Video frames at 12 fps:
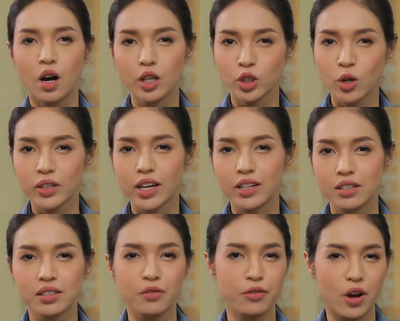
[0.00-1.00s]
Hot Token
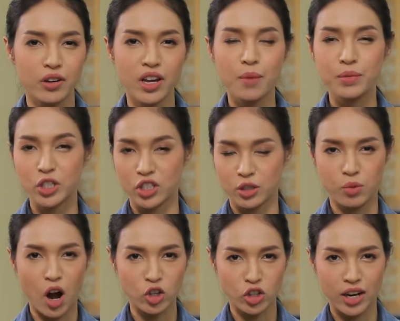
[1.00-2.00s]
is a very ambitious
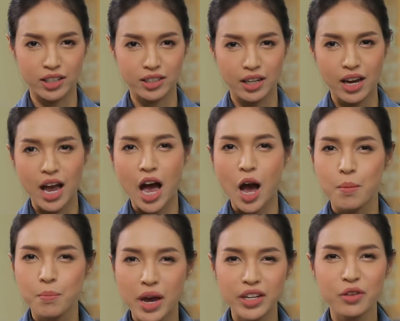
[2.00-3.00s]
project.
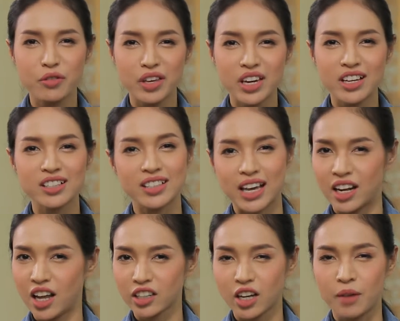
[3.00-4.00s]
Many things and a
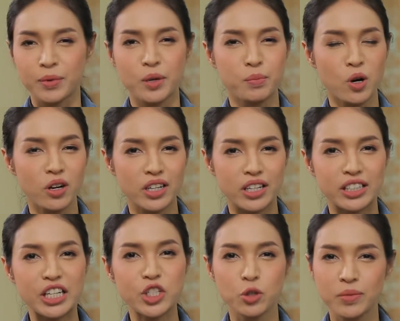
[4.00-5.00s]
lot of components
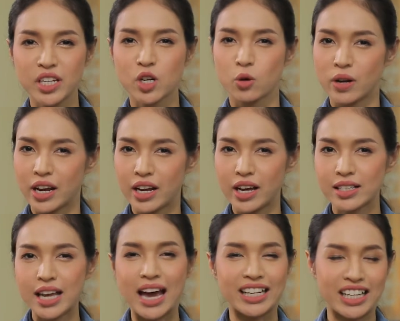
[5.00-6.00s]
need to be created
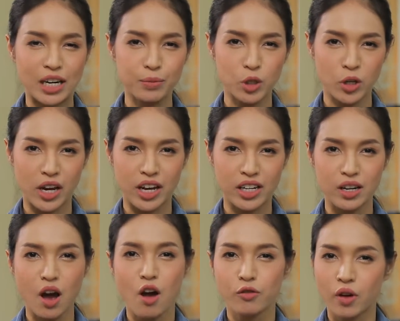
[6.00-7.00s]
and come together
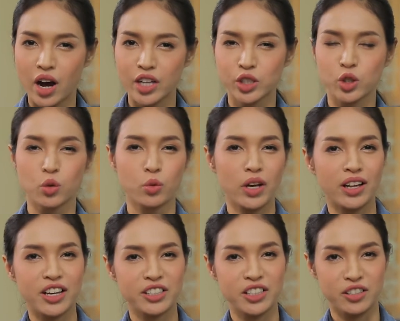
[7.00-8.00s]
for us to
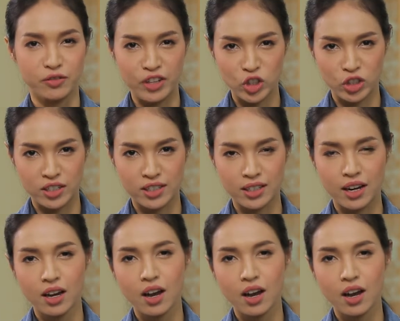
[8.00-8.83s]
realize these visions.